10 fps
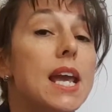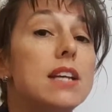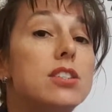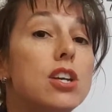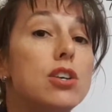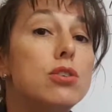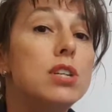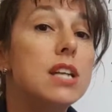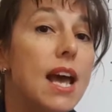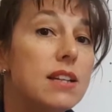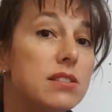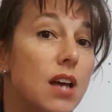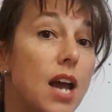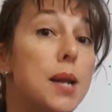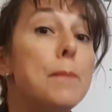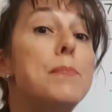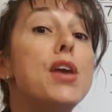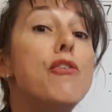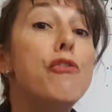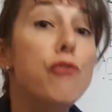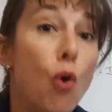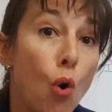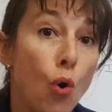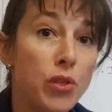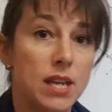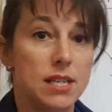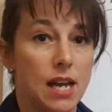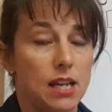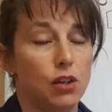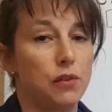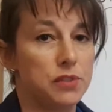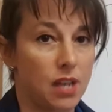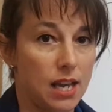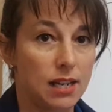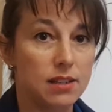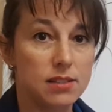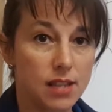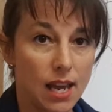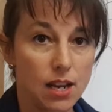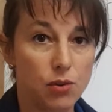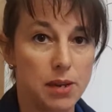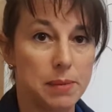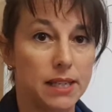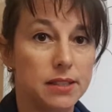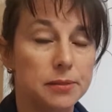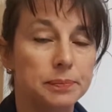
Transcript: executed and signed before the date of signing the sale agreement.